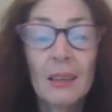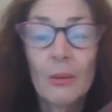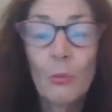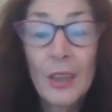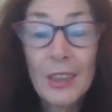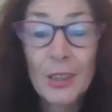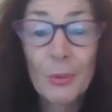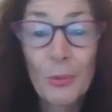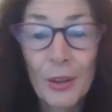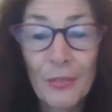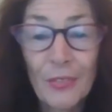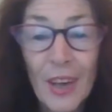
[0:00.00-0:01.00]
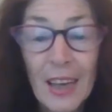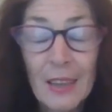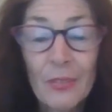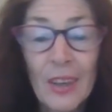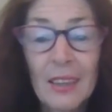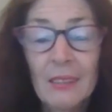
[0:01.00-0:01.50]
We just want a
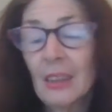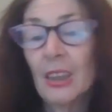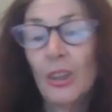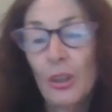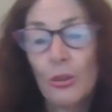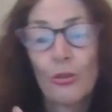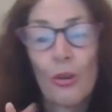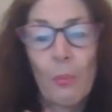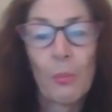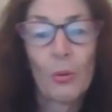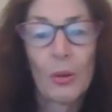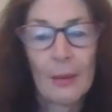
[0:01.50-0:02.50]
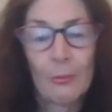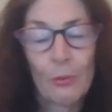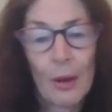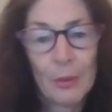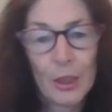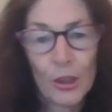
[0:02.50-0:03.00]
favour. You drop all that
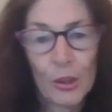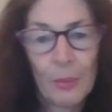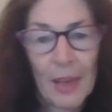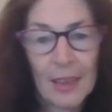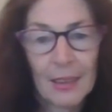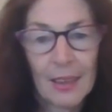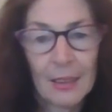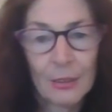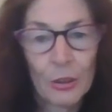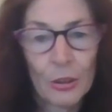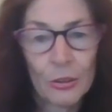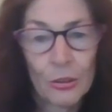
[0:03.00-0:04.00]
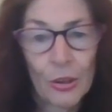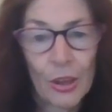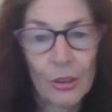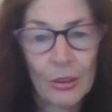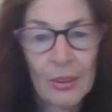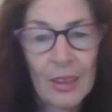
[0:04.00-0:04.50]
rubbish about gun
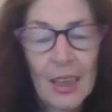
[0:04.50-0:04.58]
control.